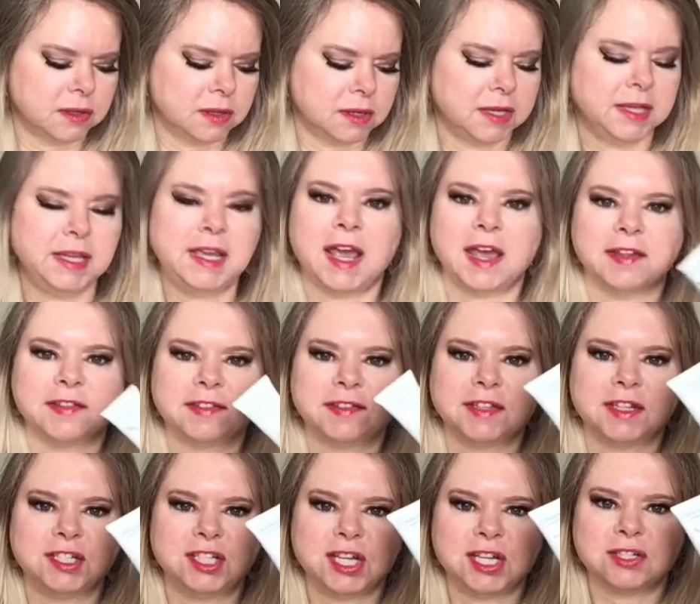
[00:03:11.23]
Yes,
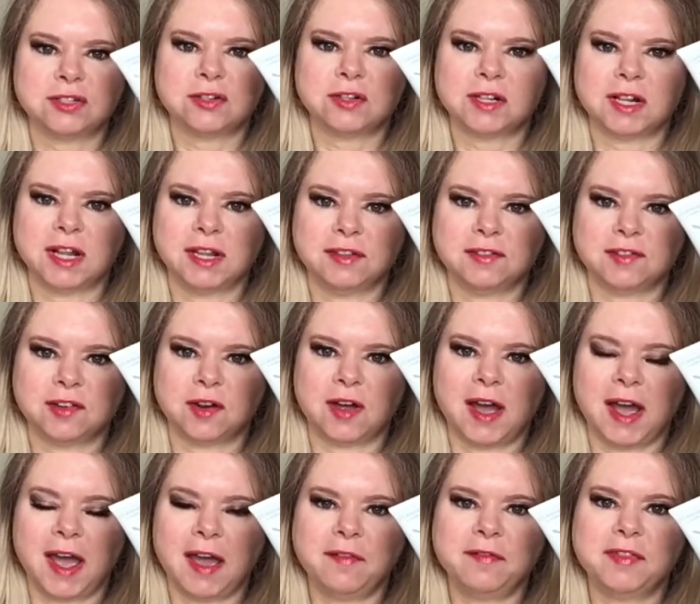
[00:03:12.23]
the Gentle Cleanser.
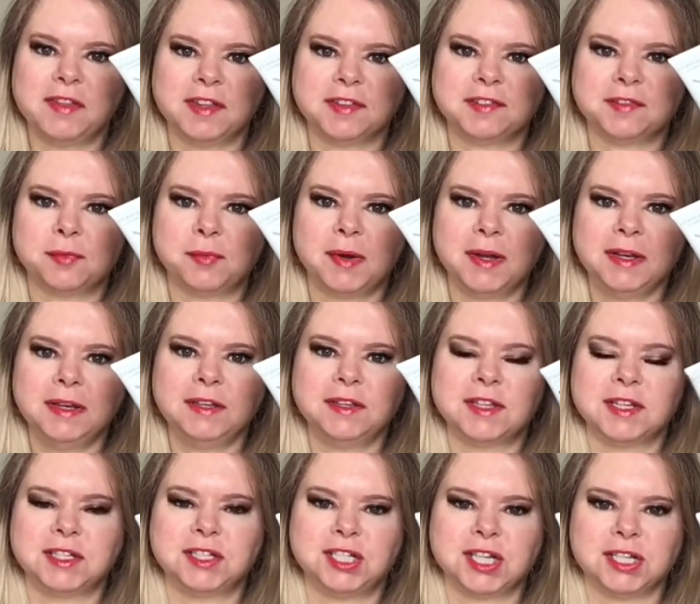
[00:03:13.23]
I have this one,
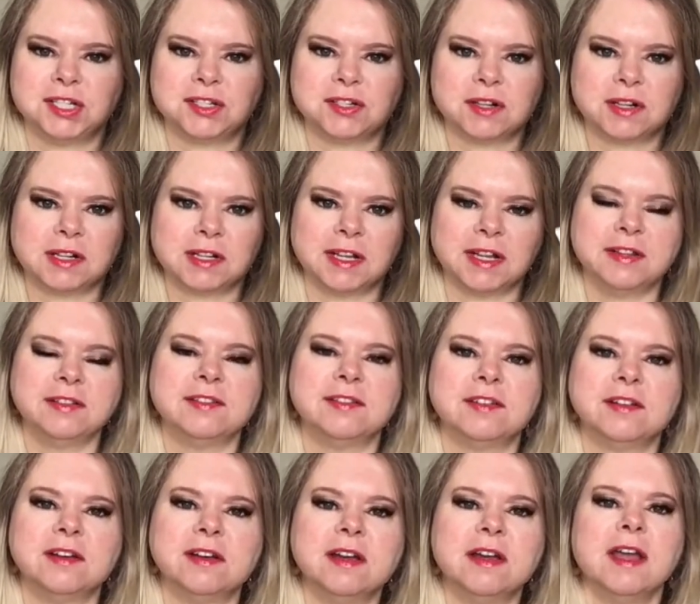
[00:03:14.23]
the Gentle
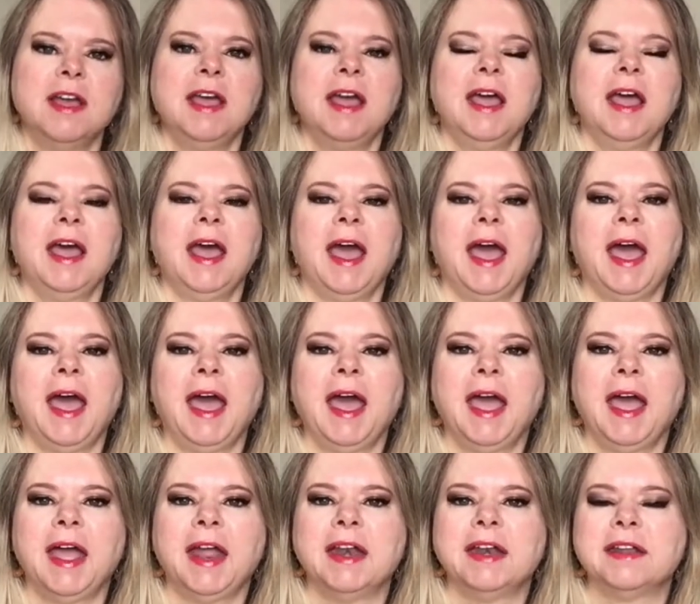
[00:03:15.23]
Cleanser,
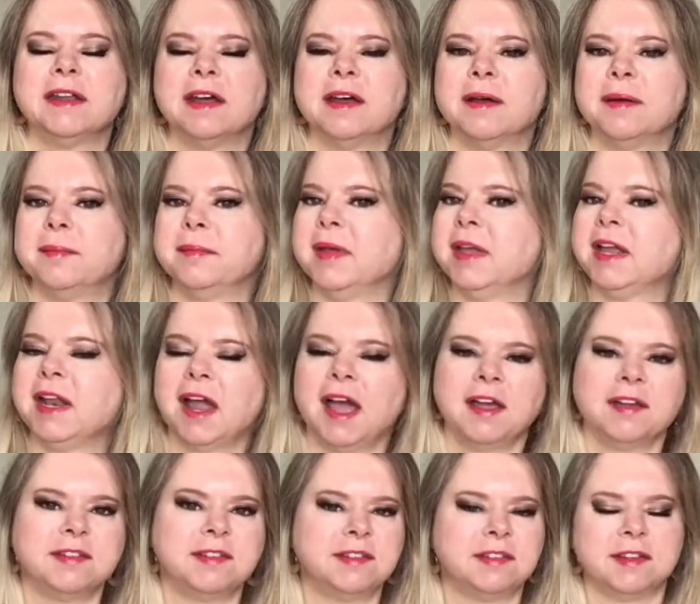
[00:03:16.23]
and um, it
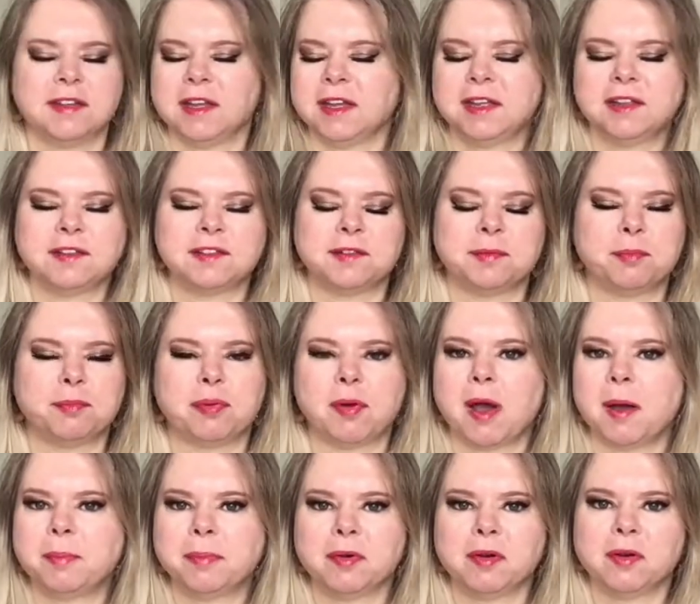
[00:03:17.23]
has its
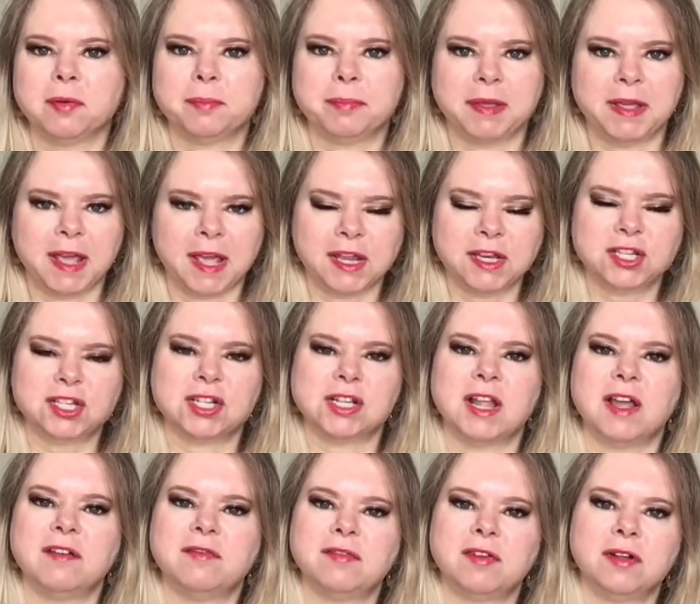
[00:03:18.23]
proper pH
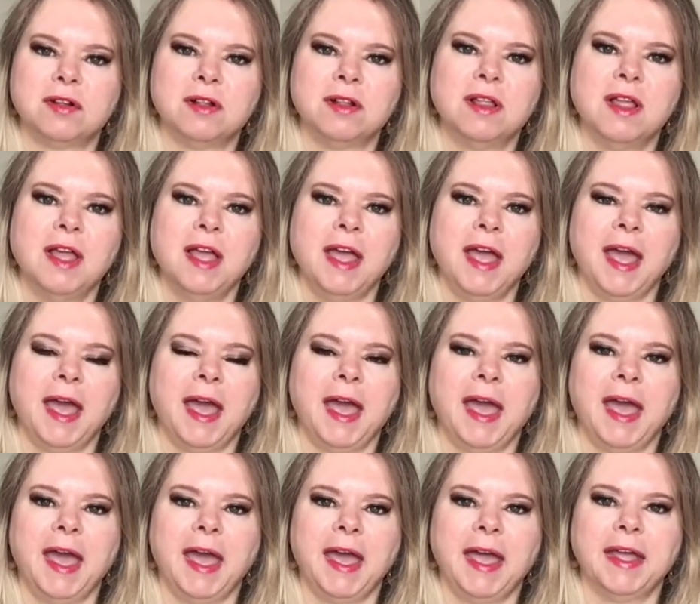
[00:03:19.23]
level
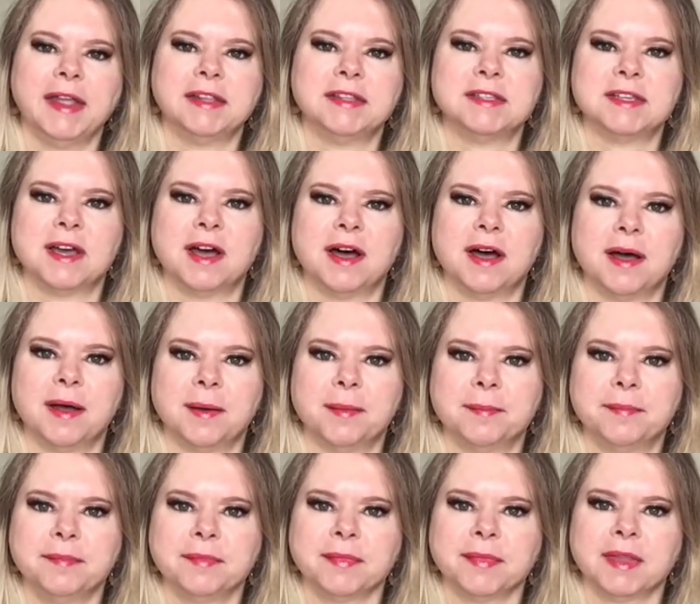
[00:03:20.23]
and
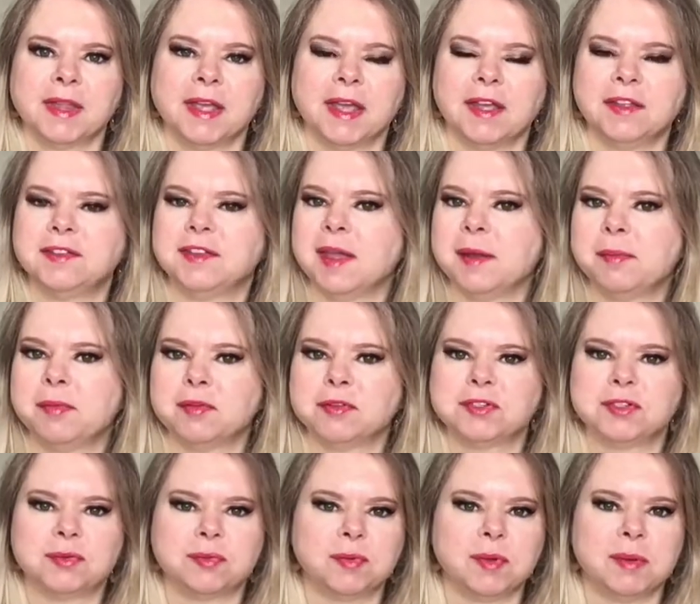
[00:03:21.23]
um, it's able
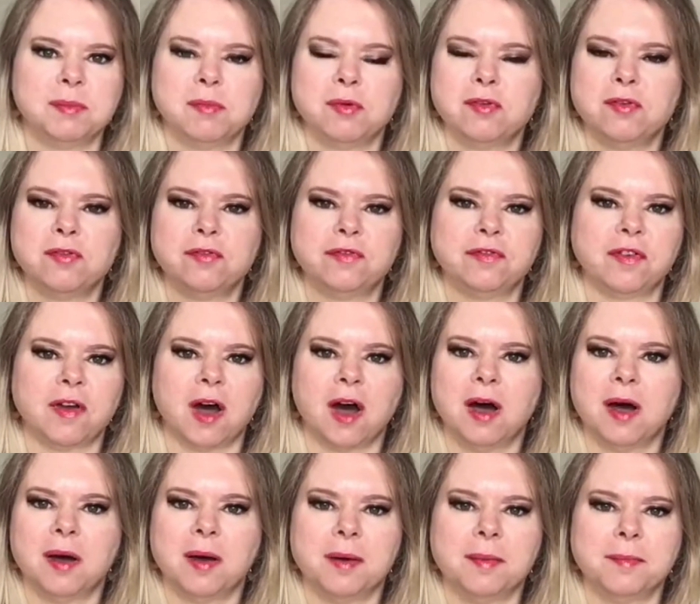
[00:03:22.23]
to remove
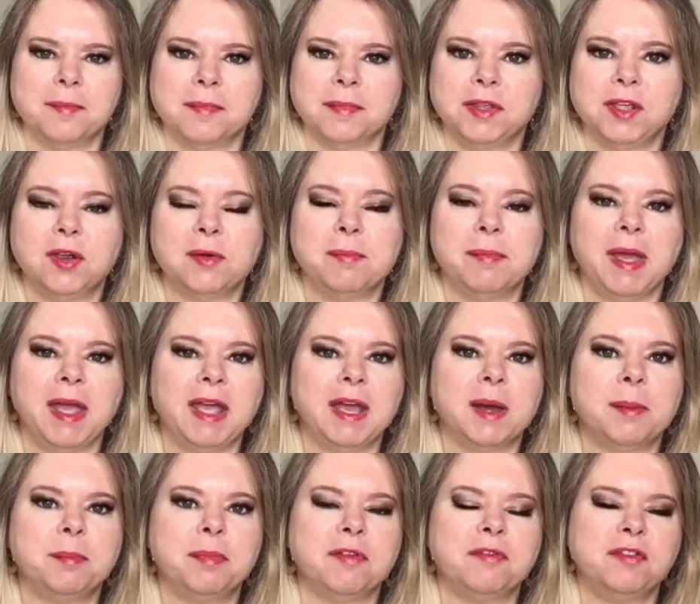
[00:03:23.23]
um, your
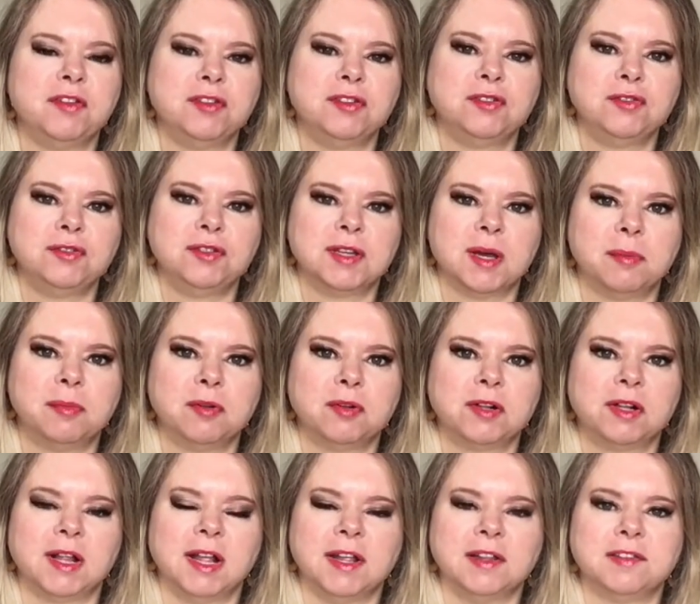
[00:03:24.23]
makeup if you do double
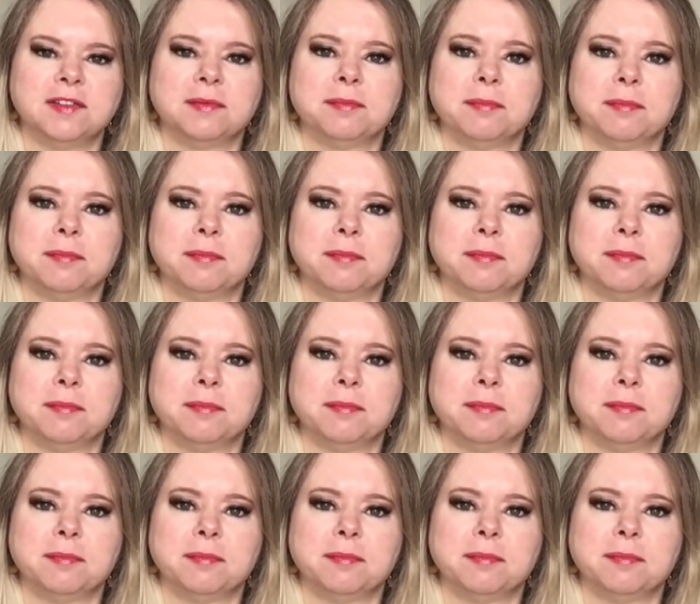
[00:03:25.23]
cleanse.